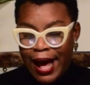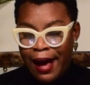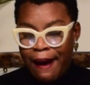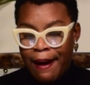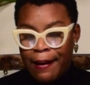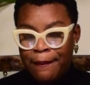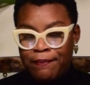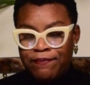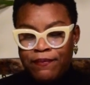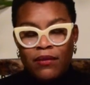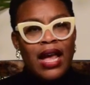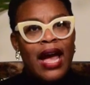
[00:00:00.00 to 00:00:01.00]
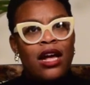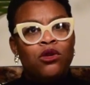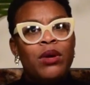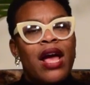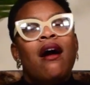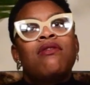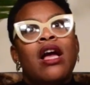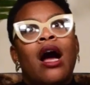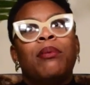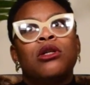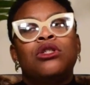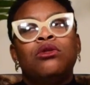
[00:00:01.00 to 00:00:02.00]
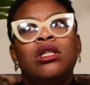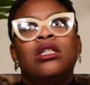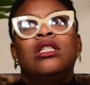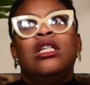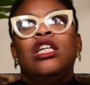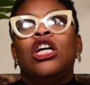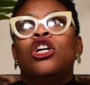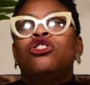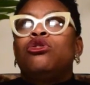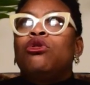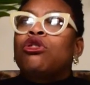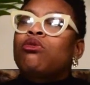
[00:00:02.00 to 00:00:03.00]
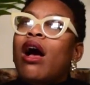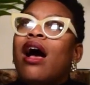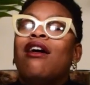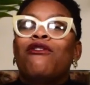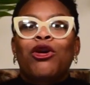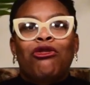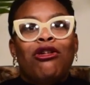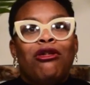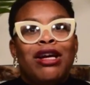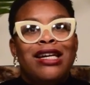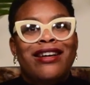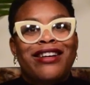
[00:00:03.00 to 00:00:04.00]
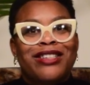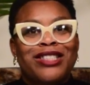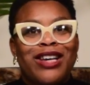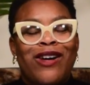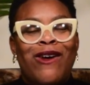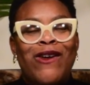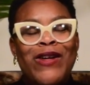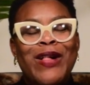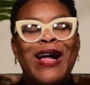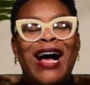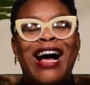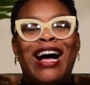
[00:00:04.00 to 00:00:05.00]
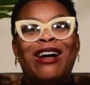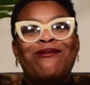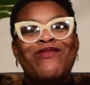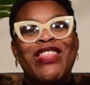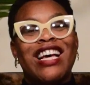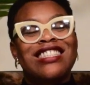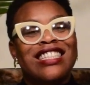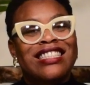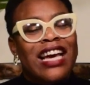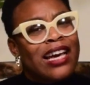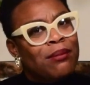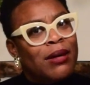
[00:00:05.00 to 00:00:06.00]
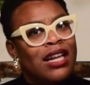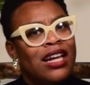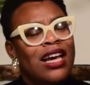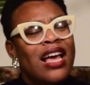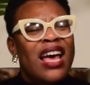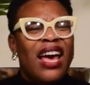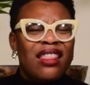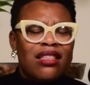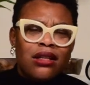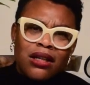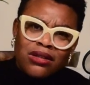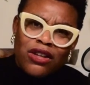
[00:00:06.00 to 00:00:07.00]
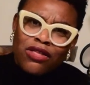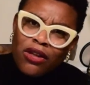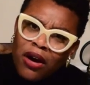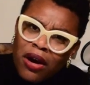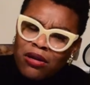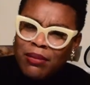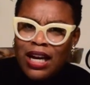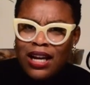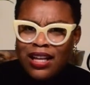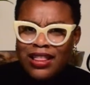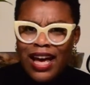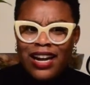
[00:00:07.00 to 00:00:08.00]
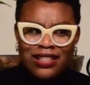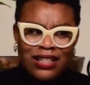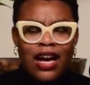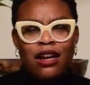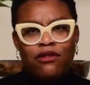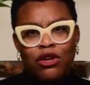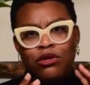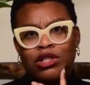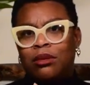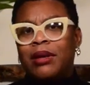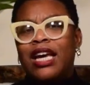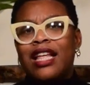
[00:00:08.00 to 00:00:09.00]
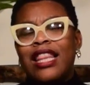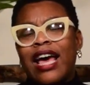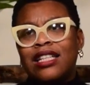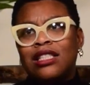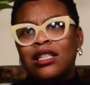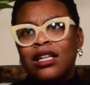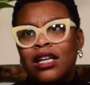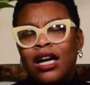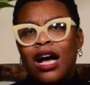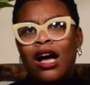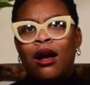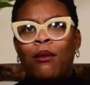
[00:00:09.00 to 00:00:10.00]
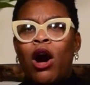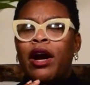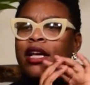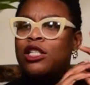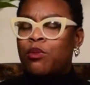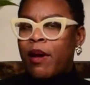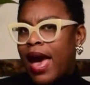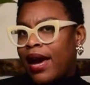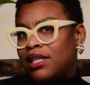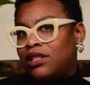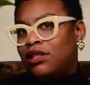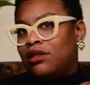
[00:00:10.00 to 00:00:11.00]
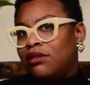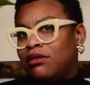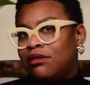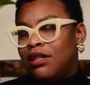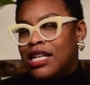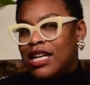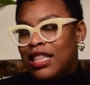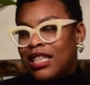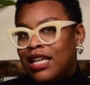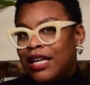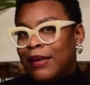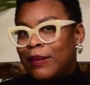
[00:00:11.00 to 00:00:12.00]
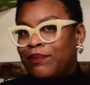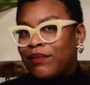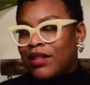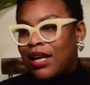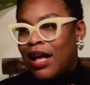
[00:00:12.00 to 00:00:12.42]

And we have the opportunity to thrive and grow here. So that's the second meaning. And then there's a third meaning that is kind of new to me, and that's harkens back to the